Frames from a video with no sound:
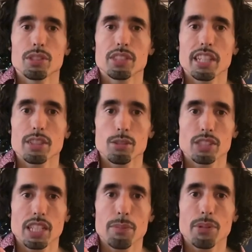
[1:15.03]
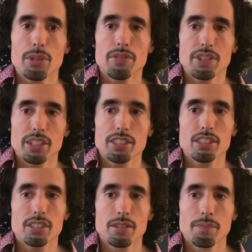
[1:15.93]
take those same three
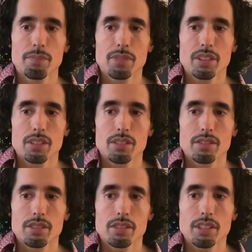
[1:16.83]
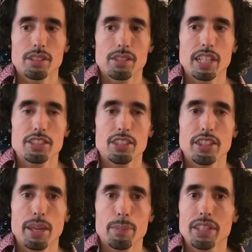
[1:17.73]
fingers. Actually,
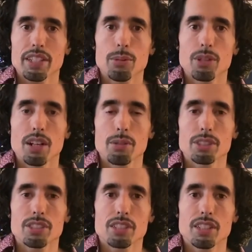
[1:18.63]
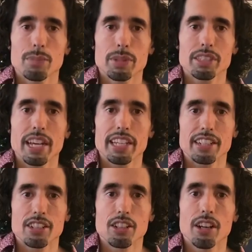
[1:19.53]
that pinky will always be
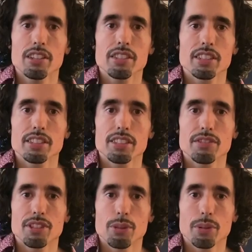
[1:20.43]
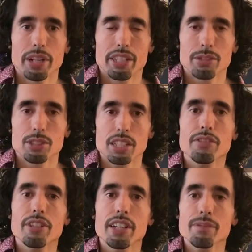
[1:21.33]
tagging along, even though we're not using
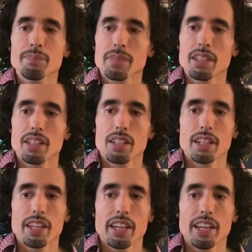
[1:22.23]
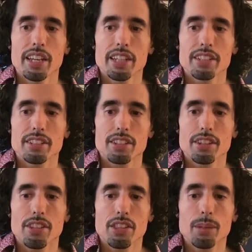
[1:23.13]
it for now. And
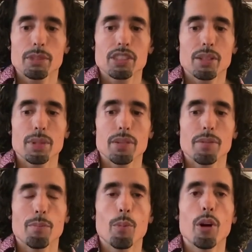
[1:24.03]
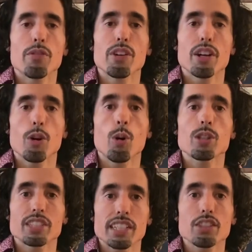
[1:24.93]
the thumb is going to be in more of a
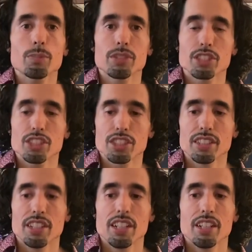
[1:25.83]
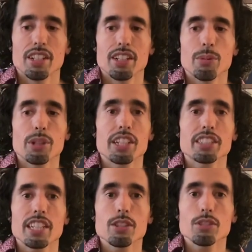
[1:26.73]
horizontal position. And we're going
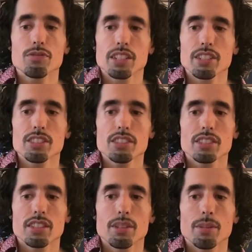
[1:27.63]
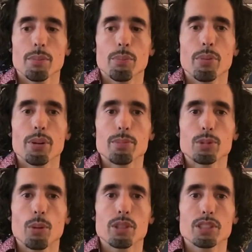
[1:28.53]
to take those fingers, put them
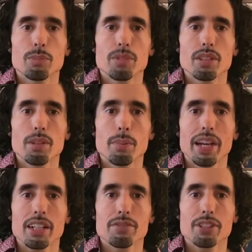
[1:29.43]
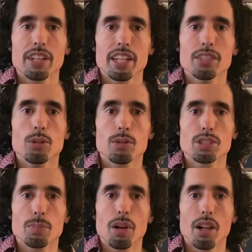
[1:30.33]
towards the back of your hand,
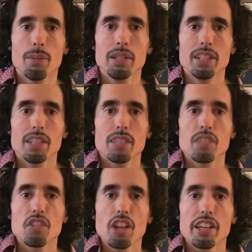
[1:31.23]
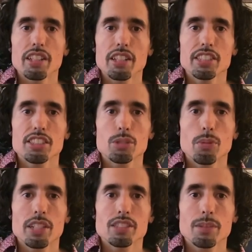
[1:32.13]
towards the palm. Lightly just
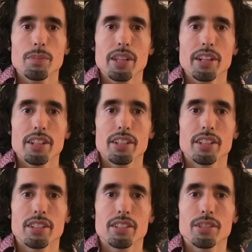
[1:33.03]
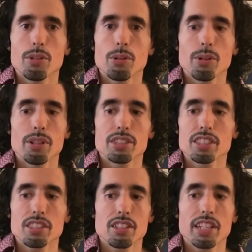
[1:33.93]
rest them there, or
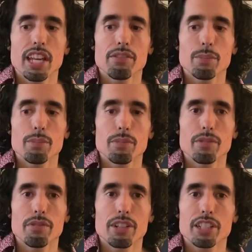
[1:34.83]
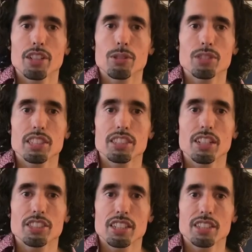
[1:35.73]
just have them very closely
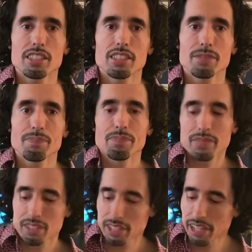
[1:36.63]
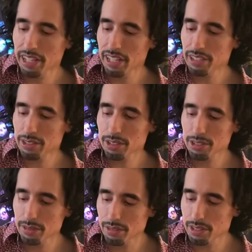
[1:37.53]
touching. And
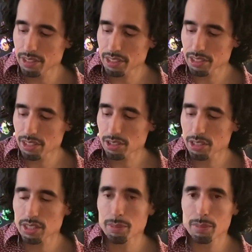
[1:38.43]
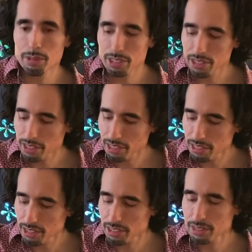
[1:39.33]
it's going to look a little bit more something
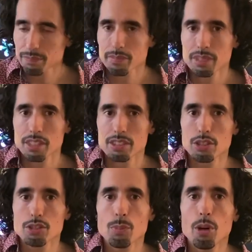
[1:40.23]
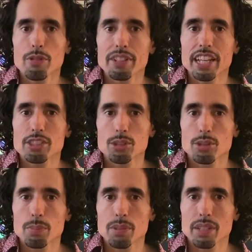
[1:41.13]
like this. So it's more of a
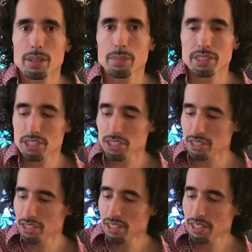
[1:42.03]
natural playing position.